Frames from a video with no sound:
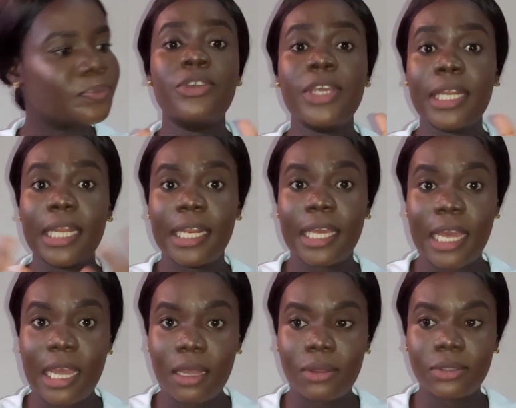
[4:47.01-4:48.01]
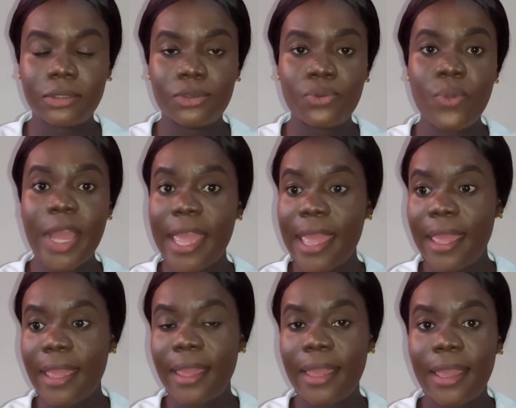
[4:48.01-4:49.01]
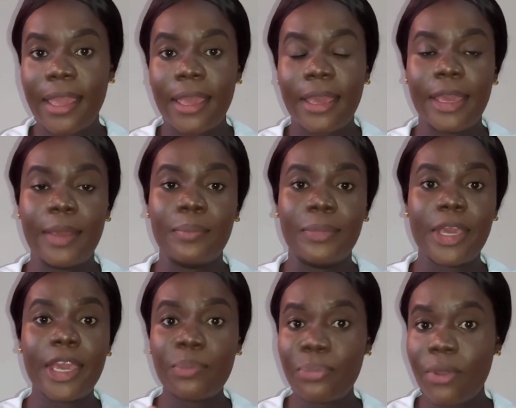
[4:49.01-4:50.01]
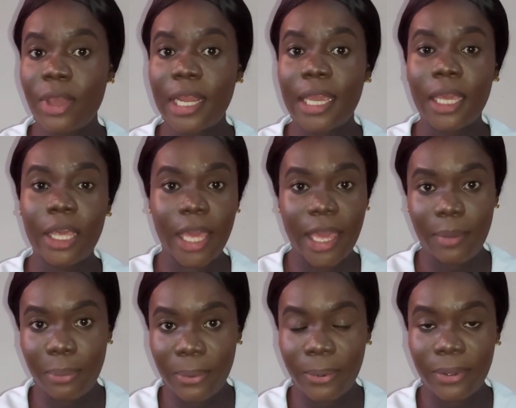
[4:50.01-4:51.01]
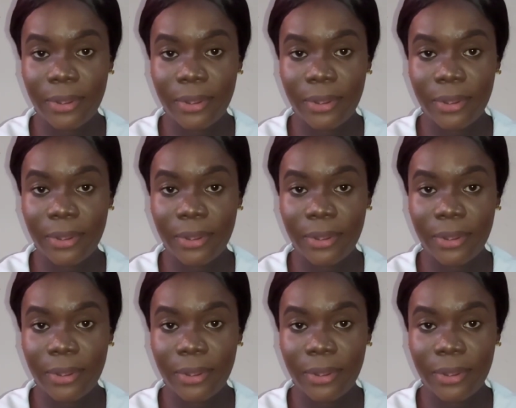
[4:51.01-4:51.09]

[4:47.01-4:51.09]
During clinicals, you wear apron and cap